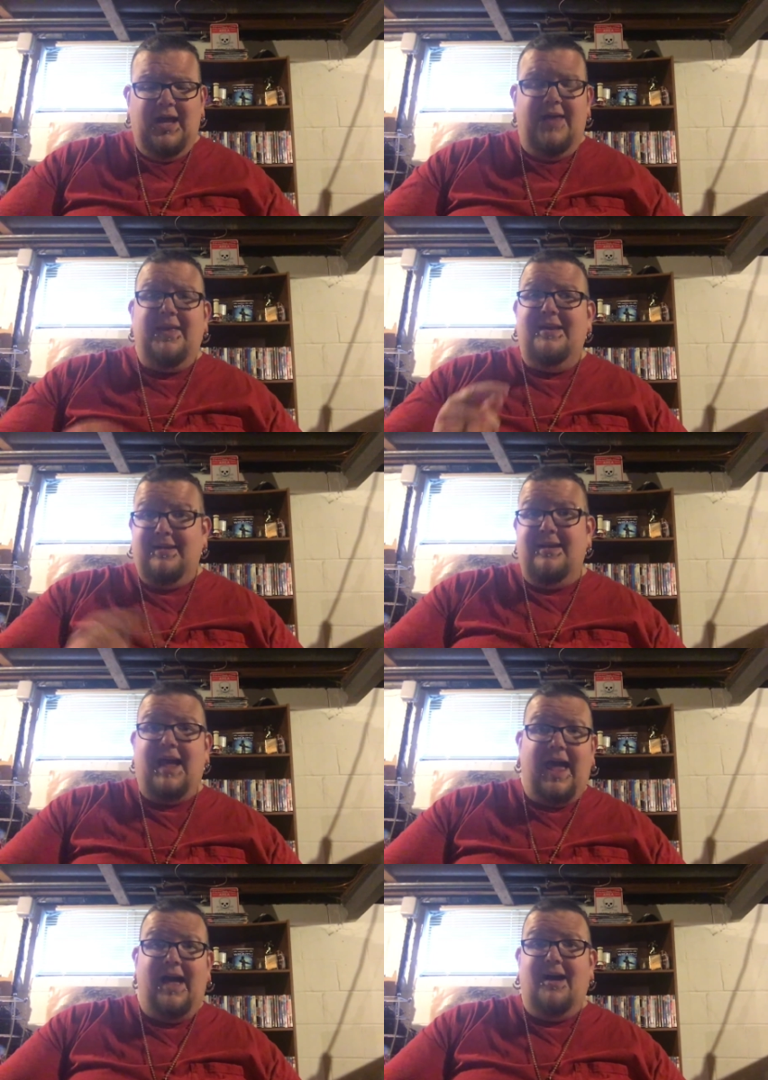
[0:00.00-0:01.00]
And they didn't
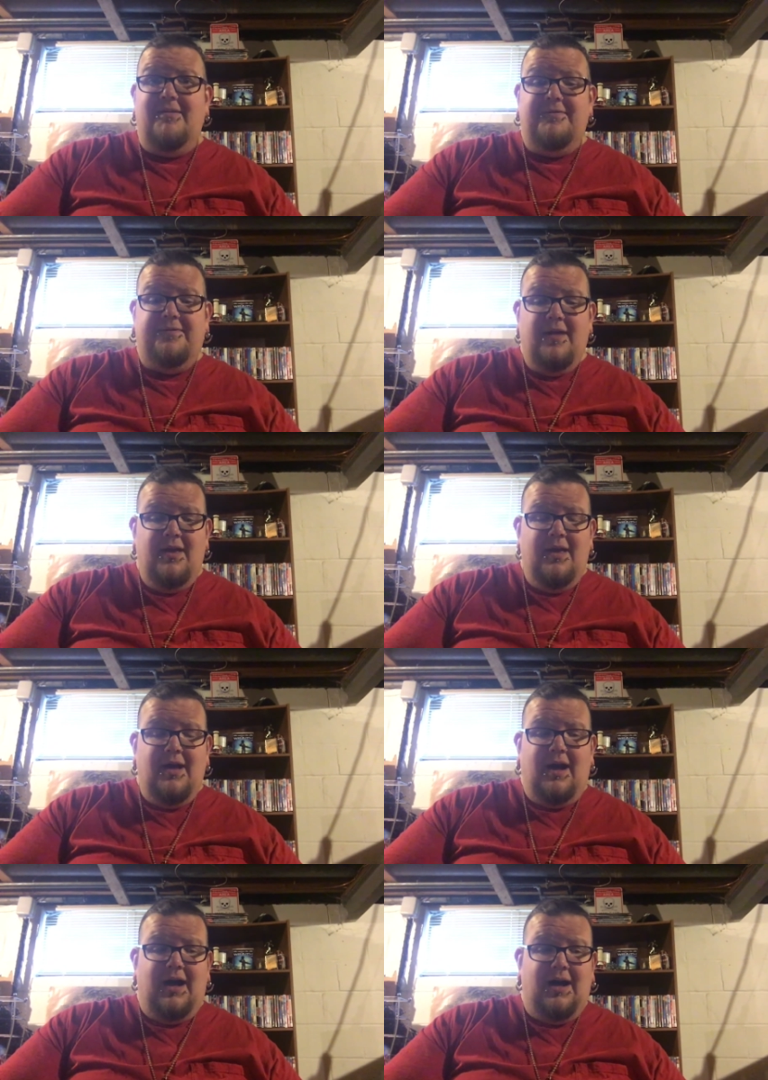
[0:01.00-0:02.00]
have
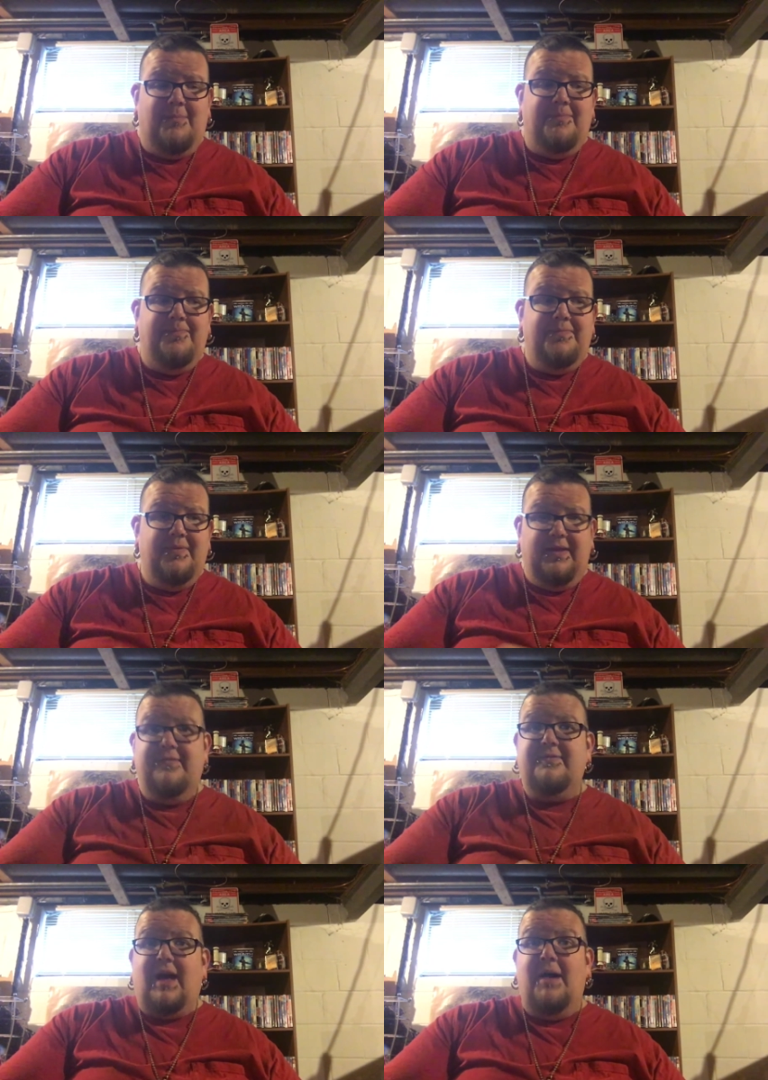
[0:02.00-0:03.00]
um,
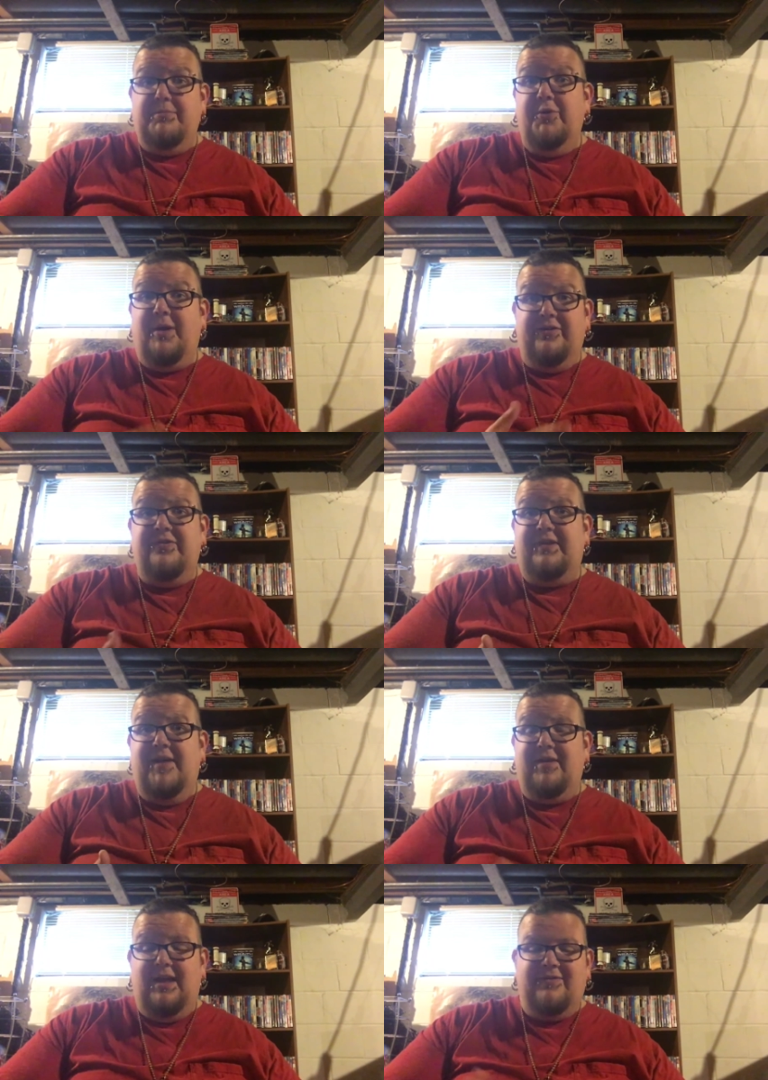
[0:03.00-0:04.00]
this on Blu-ray, just
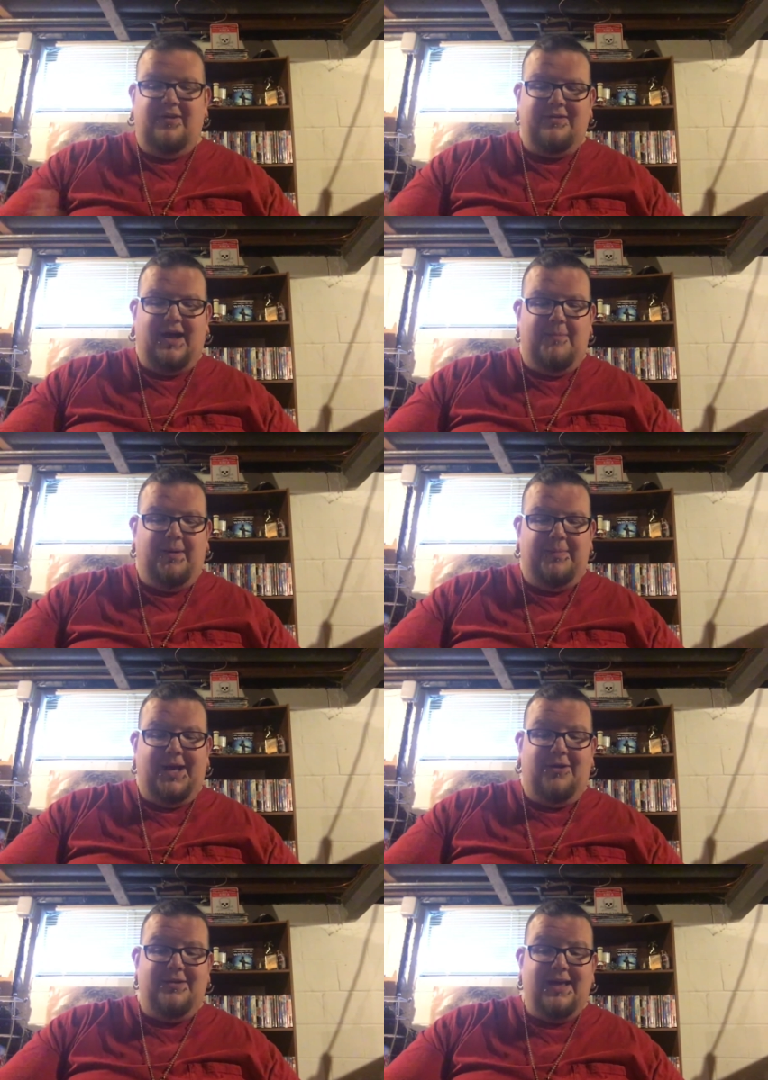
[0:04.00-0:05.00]
DVD. So I was kind of bummed
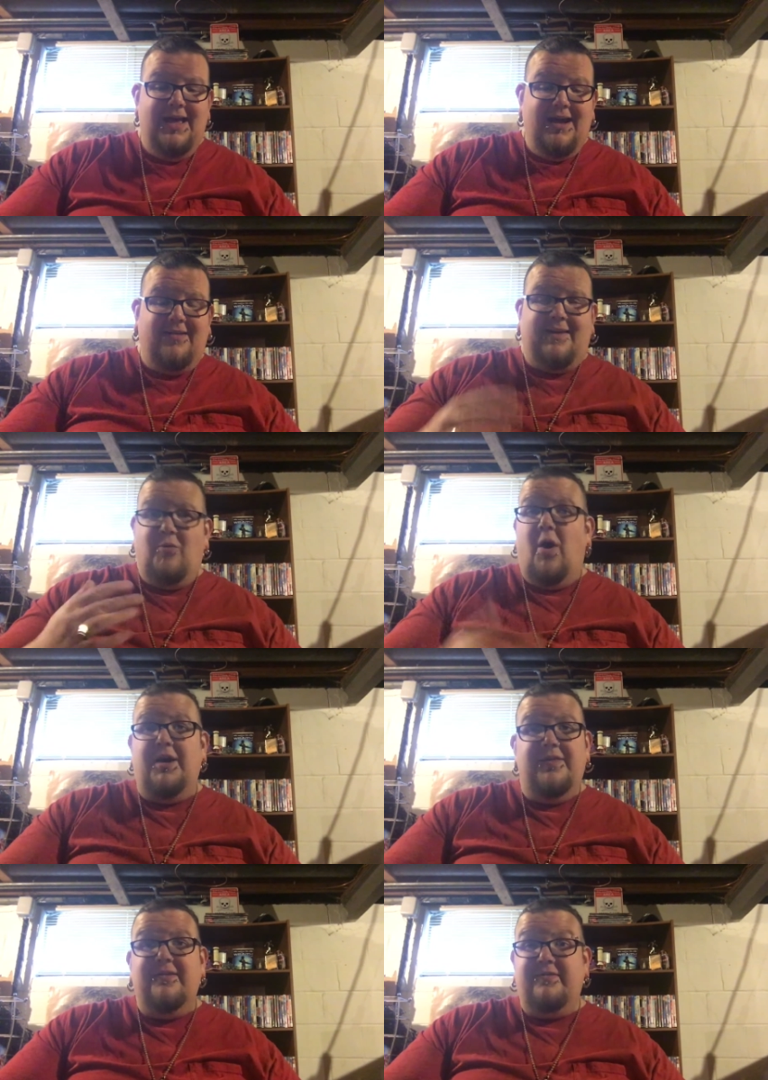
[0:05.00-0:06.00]
out because I've
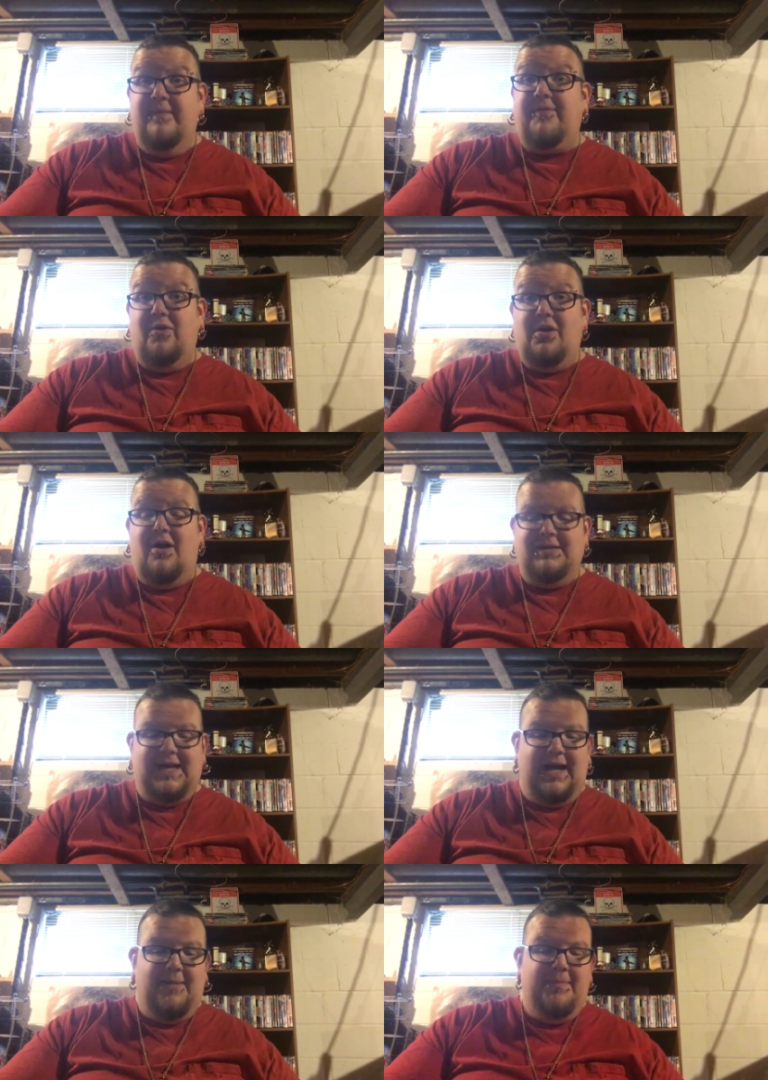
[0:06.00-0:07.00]
wanted this slip for a long
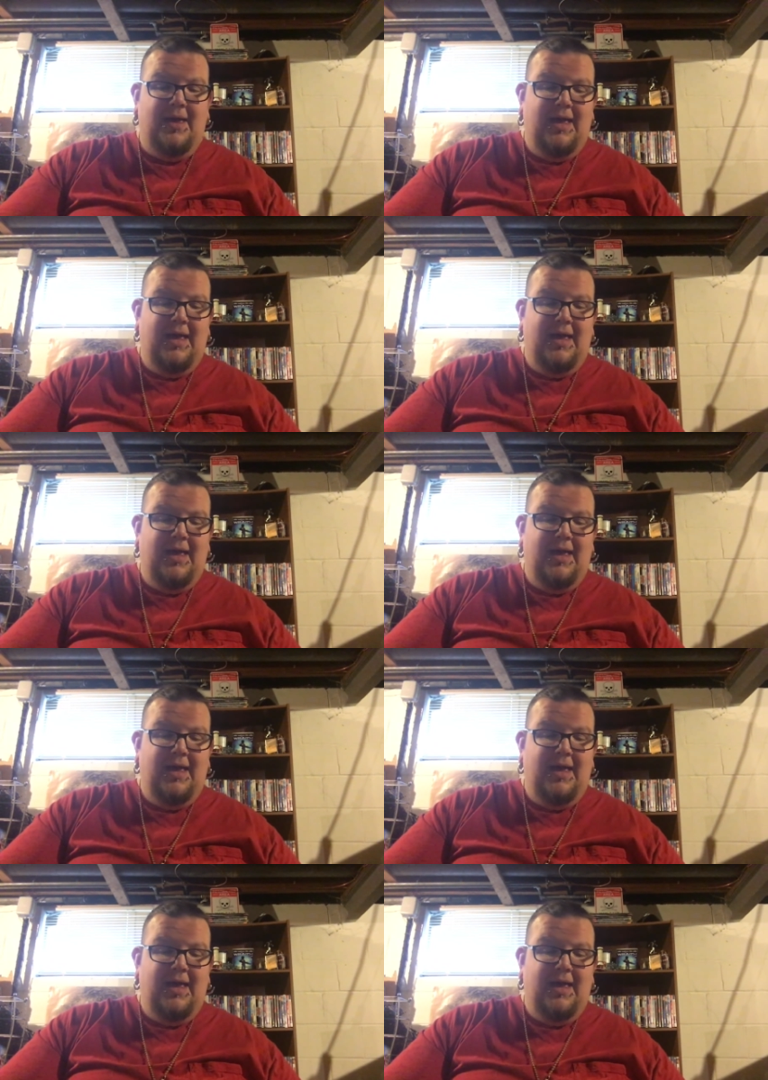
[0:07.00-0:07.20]
time.